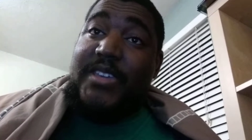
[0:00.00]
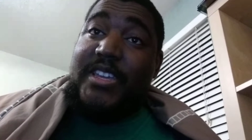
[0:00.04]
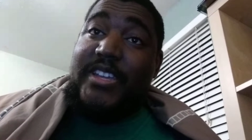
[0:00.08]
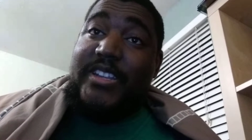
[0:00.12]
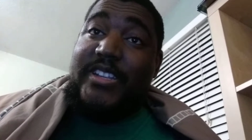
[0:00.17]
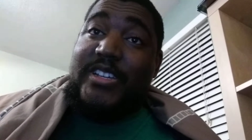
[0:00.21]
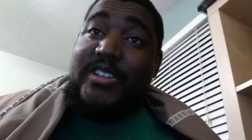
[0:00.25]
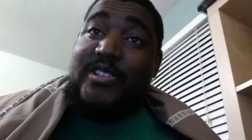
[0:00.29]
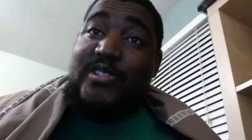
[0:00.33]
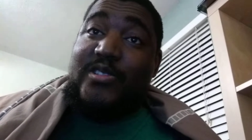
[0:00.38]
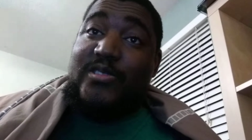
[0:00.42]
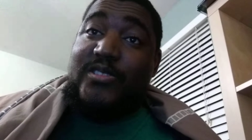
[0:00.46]
You
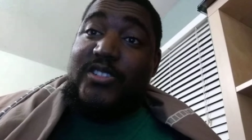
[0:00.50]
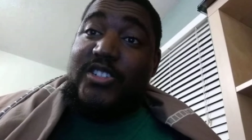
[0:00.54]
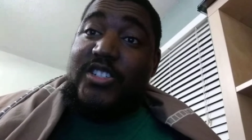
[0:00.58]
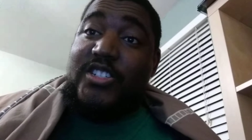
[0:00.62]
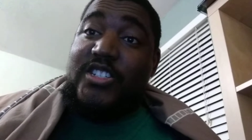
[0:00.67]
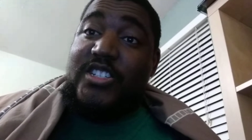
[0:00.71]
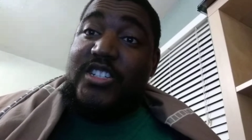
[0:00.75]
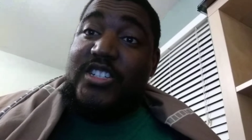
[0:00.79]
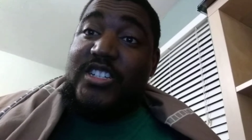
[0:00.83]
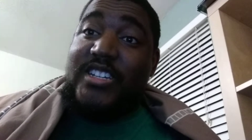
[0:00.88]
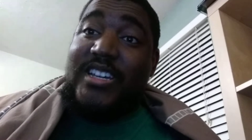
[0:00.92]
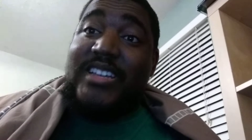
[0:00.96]
know,
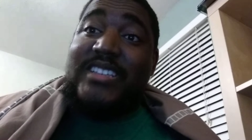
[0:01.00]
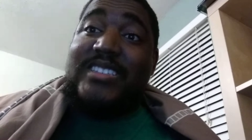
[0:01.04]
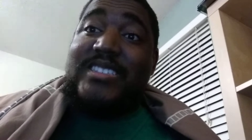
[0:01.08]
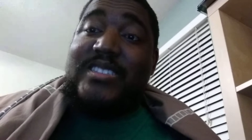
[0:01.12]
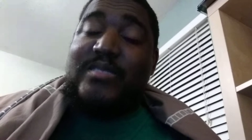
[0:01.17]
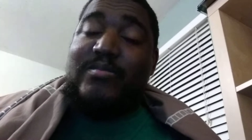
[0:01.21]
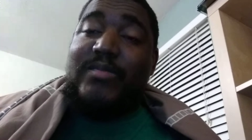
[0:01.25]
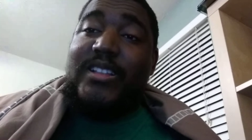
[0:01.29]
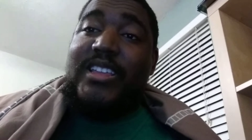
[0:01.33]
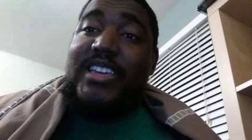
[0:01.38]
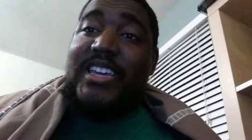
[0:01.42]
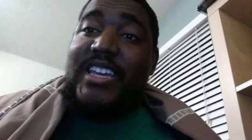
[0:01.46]

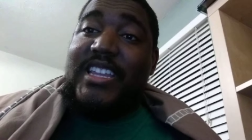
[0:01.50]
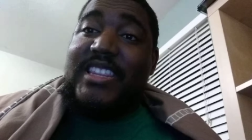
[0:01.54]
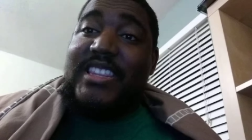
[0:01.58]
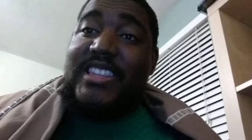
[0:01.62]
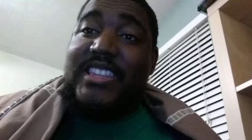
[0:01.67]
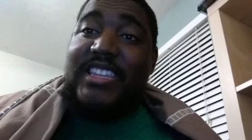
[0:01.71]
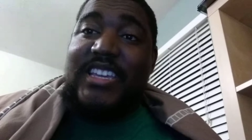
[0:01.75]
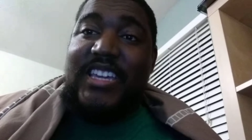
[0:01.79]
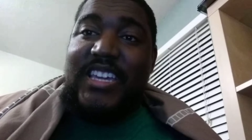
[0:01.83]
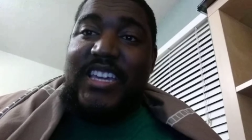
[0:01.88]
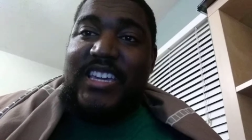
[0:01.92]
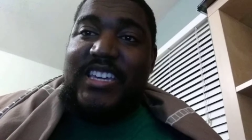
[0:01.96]
just when you
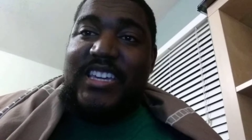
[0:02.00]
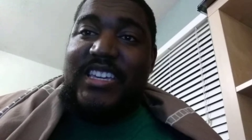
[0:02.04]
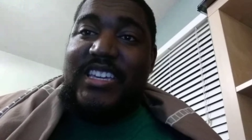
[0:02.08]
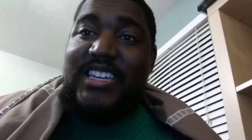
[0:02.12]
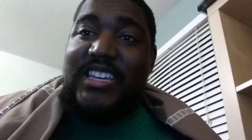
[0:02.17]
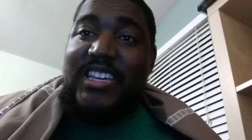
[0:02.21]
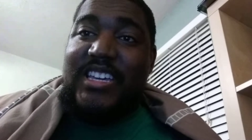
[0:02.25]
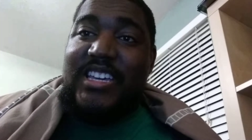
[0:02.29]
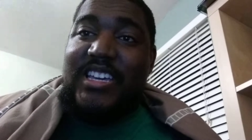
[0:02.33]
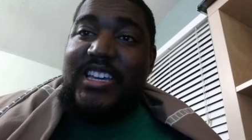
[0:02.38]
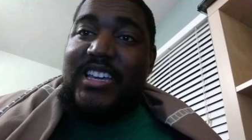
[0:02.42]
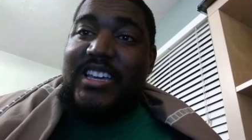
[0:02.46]
think
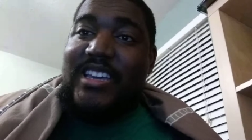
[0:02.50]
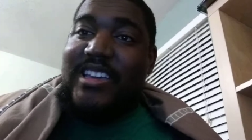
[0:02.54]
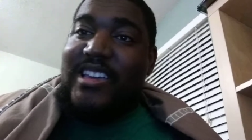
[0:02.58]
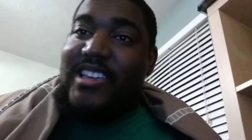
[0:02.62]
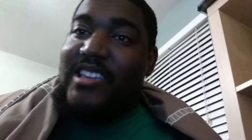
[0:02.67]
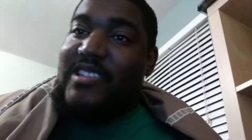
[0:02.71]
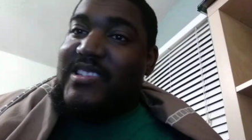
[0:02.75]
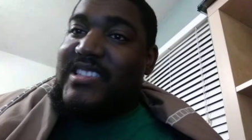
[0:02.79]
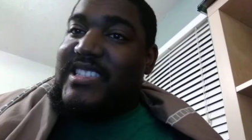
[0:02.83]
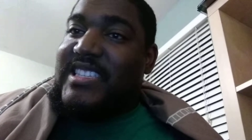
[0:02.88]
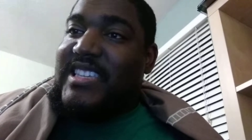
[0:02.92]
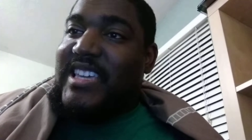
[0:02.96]

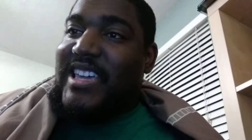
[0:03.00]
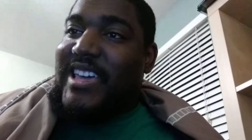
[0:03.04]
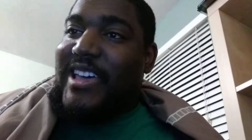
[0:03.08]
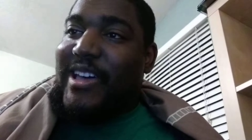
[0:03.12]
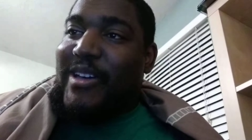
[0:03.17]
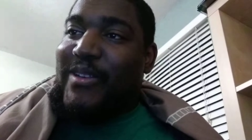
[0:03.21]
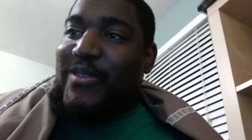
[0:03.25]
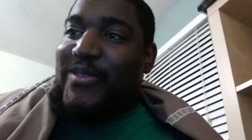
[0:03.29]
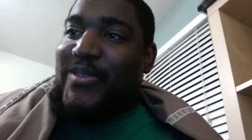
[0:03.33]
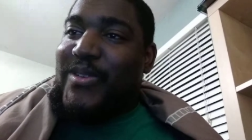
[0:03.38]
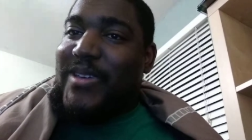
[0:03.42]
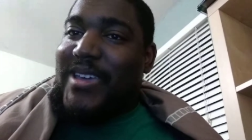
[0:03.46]

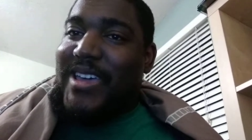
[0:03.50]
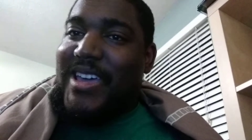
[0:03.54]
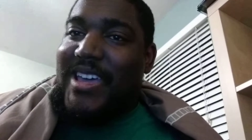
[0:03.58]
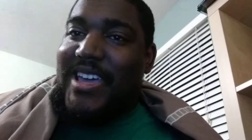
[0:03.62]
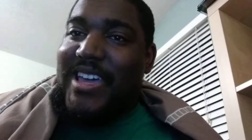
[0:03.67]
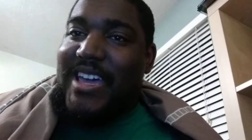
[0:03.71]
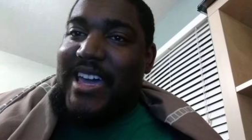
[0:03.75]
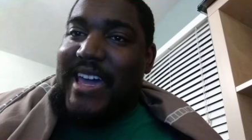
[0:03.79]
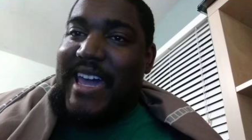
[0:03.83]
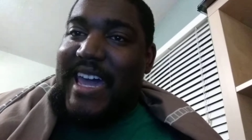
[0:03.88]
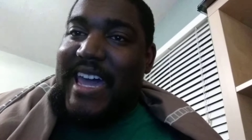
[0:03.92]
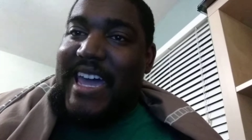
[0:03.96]
UCF
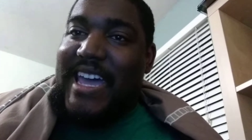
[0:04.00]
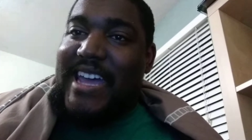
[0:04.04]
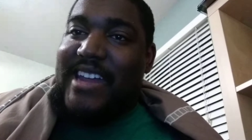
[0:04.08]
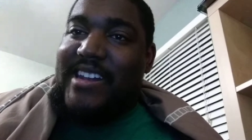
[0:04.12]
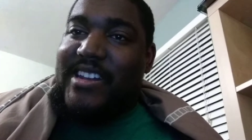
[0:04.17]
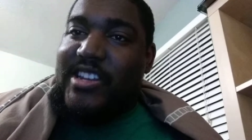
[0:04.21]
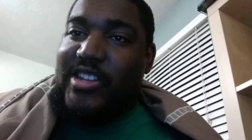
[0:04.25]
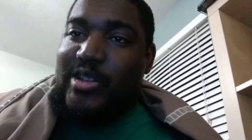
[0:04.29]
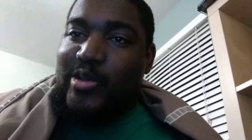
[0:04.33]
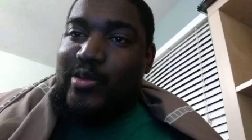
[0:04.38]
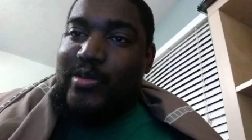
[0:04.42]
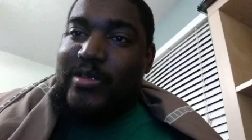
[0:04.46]

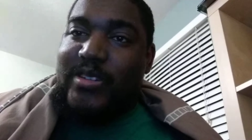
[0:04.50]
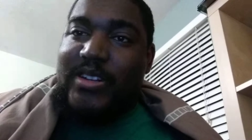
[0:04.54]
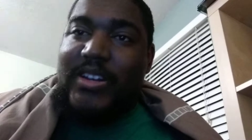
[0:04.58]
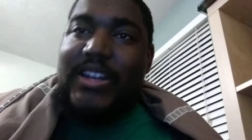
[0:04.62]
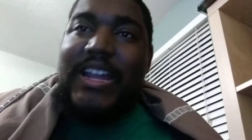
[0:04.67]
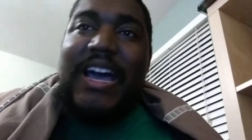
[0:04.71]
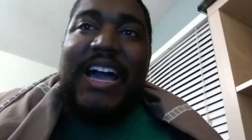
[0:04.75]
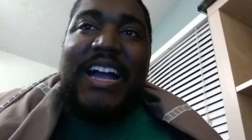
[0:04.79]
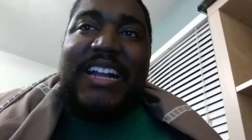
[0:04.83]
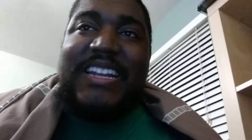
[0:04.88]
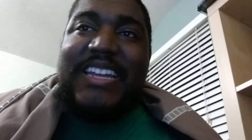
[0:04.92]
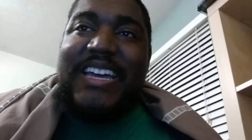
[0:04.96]
had Duke
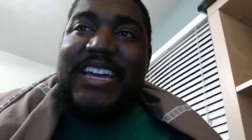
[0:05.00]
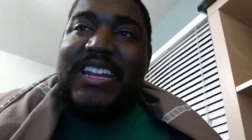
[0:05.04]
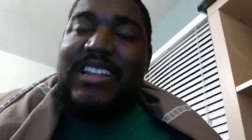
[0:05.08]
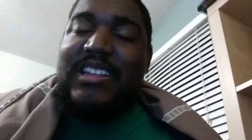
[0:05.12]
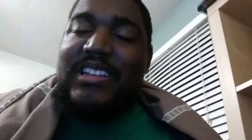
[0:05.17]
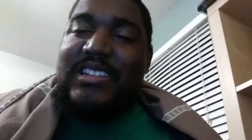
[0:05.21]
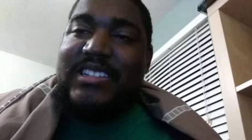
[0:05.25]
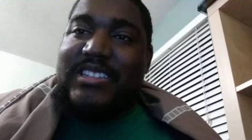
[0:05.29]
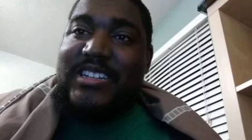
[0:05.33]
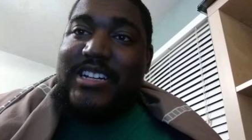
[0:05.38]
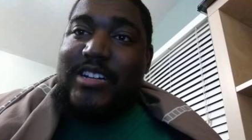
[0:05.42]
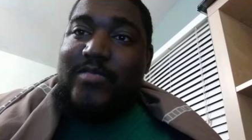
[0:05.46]
knocked out of
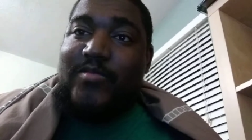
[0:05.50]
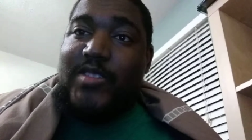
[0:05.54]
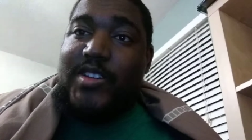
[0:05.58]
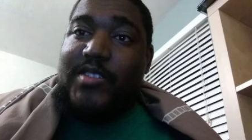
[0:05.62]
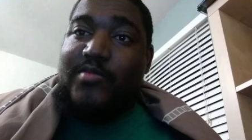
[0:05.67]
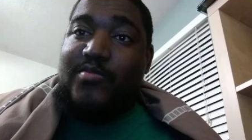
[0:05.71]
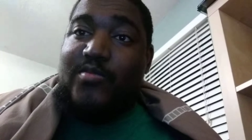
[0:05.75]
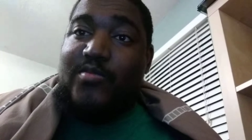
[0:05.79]
the tournament.